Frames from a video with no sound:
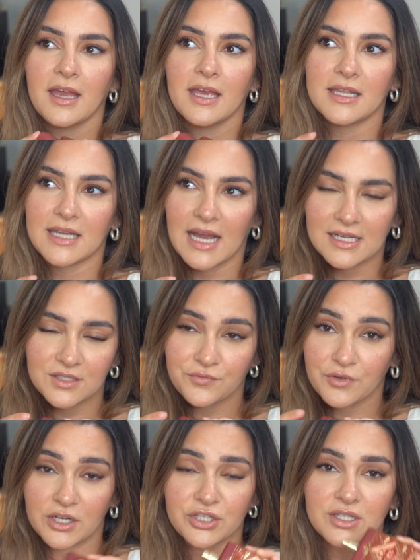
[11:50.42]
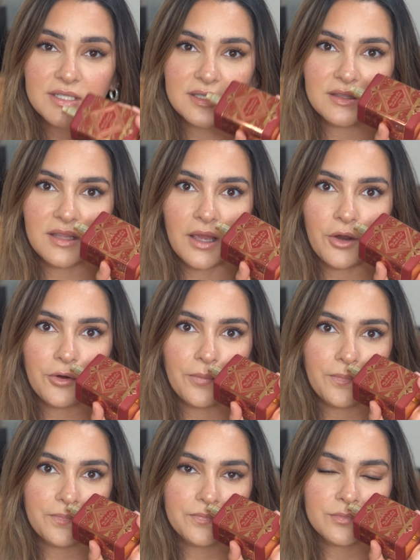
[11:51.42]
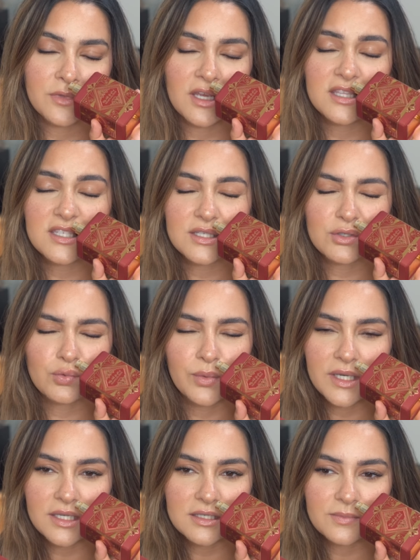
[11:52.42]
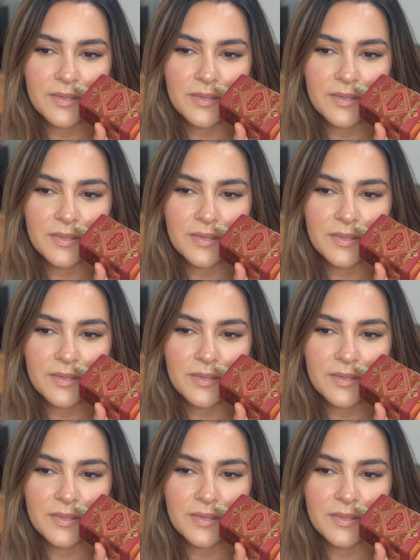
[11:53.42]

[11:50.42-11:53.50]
It has freshness in there. It's sweet,